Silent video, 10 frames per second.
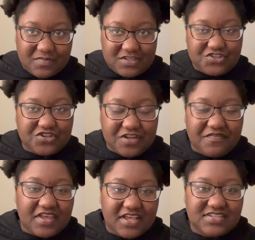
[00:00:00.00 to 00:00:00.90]

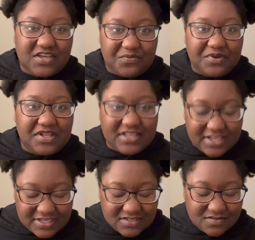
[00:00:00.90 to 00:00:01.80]
certificates, like really
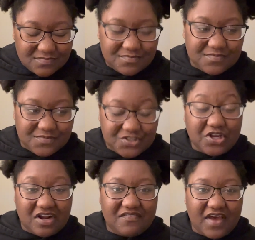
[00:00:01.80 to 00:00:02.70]
like
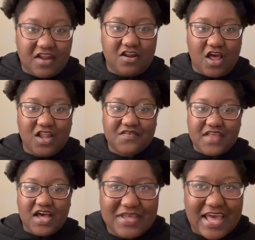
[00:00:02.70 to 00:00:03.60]
certified and all of
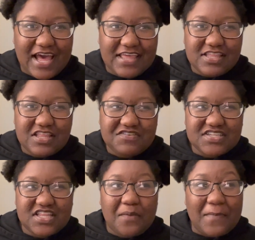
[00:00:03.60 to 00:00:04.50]
that. But yeah, I think that was
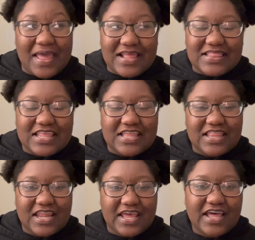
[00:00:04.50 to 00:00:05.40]
like the main thing
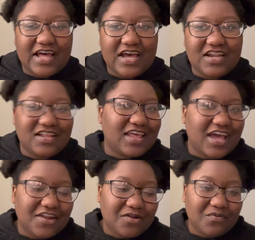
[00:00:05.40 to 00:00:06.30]
that I had. Like,
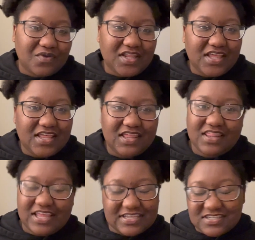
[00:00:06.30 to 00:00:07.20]
I don't really
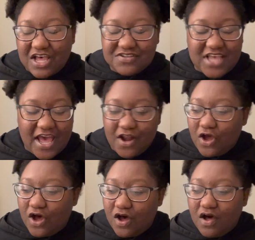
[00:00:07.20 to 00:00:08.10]
like Cells at
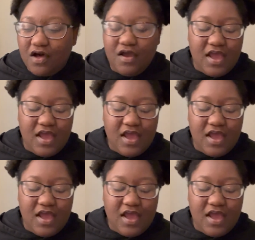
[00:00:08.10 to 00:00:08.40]
all.